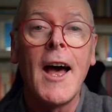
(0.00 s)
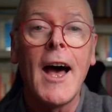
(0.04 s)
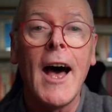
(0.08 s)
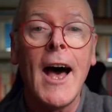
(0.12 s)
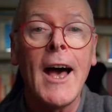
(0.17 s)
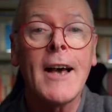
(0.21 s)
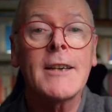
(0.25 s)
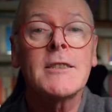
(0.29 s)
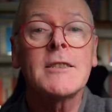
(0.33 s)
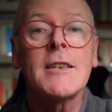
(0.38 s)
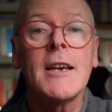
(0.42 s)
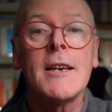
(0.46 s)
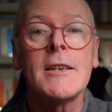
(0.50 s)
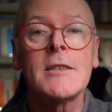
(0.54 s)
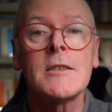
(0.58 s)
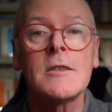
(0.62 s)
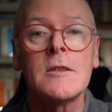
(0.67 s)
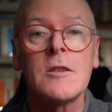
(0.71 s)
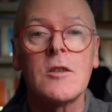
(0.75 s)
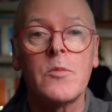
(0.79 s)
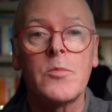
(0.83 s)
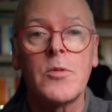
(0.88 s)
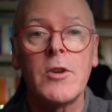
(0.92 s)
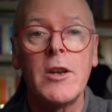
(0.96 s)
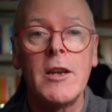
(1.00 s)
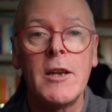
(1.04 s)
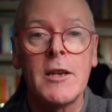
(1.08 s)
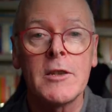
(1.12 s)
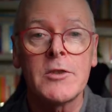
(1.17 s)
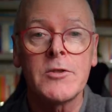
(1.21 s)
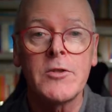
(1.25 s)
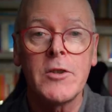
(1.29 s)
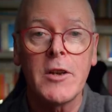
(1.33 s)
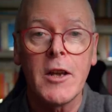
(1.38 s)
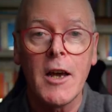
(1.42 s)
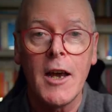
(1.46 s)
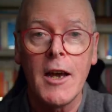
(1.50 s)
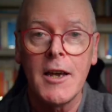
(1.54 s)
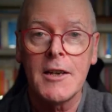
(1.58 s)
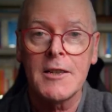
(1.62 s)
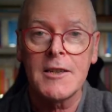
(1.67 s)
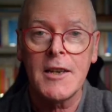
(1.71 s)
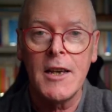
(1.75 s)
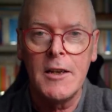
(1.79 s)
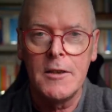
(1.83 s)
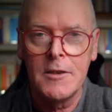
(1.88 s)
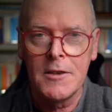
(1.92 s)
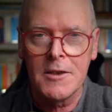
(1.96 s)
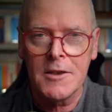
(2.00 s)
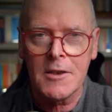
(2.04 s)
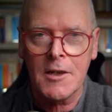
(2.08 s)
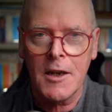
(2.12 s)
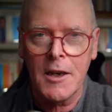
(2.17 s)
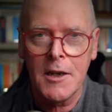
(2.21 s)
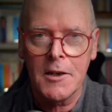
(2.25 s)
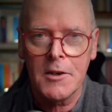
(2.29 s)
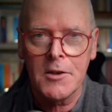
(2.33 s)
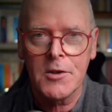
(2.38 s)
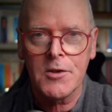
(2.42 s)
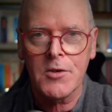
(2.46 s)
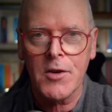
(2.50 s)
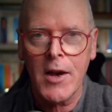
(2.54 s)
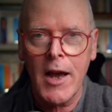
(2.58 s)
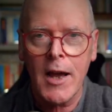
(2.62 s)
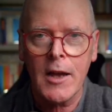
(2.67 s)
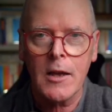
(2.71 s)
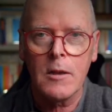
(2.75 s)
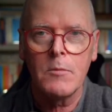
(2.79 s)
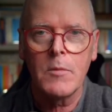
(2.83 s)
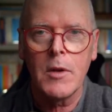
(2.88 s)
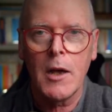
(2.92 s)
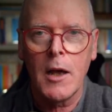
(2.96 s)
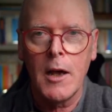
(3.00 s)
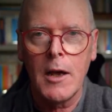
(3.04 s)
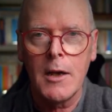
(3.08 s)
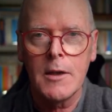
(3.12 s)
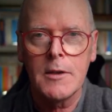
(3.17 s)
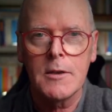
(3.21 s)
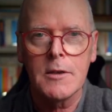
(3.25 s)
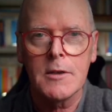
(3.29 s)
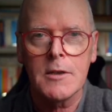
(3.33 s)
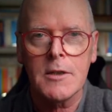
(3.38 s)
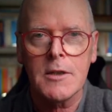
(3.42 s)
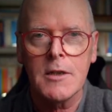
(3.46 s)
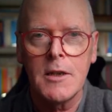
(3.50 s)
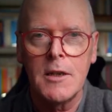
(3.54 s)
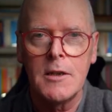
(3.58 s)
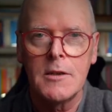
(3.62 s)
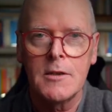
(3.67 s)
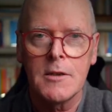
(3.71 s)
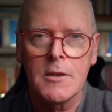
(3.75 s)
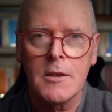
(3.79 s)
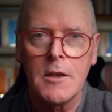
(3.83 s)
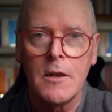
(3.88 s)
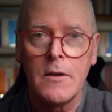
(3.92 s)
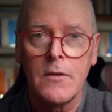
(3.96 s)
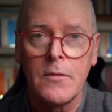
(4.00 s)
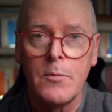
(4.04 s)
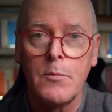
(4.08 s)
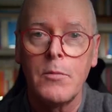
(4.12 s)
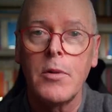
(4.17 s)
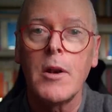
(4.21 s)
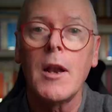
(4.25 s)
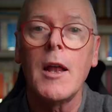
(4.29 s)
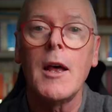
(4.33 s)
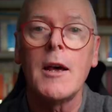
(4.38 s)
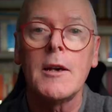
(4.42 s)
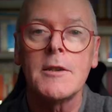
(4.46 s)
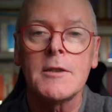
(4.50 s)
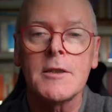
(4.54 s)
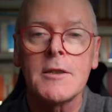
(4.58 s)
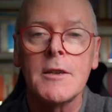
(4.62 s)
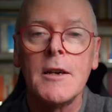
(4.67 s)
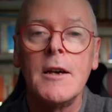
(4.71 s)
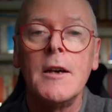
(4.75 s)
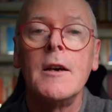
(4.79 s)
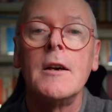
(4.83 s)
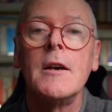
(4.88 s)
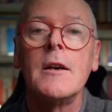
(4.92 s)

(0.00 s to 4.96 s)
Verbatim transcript: access to the Prehistory Guys inside track and behind-the-scenes stuff, plus